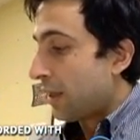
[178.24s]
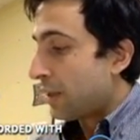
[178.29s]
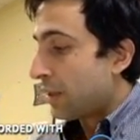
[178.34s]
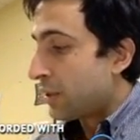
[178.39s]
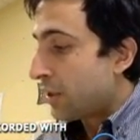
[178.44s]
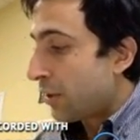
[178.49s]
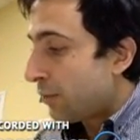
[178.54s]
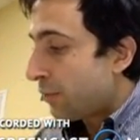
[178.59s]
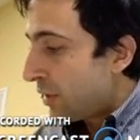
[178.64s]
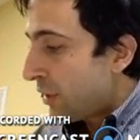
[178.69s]

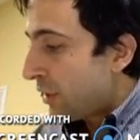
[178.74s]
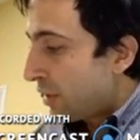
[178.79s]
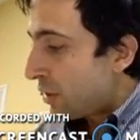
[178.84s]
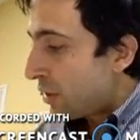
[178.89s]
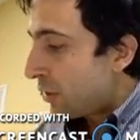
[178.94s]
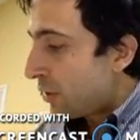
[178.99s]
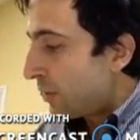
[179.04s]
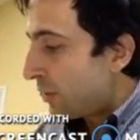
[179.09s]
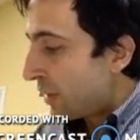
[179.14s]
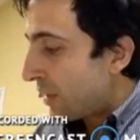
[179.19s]
So for this
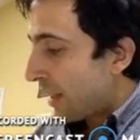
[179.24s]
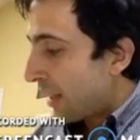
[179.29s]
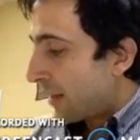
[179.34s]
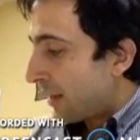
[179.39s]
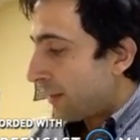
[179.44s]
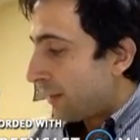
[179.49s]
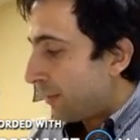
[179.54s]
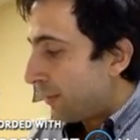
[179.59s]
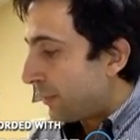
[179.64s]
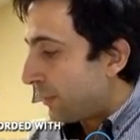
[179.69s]
sort of
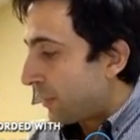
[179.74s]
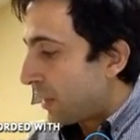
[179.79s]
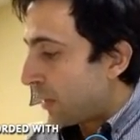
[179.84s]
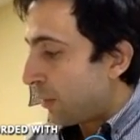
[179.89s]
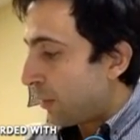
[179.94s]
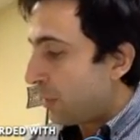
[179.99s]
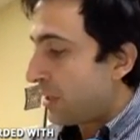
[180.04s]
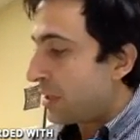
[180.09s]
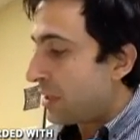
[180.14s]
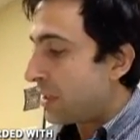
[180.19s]
data
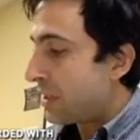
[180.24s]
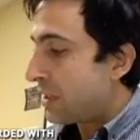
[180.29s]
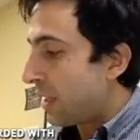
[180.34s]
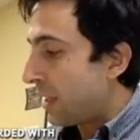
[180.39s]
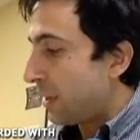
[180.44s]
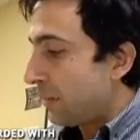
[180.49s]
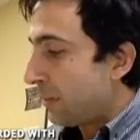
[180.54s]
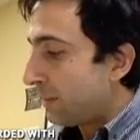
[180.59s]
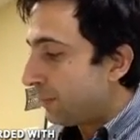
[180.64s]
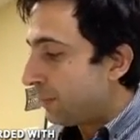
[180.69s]
that we
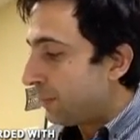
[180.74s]
see,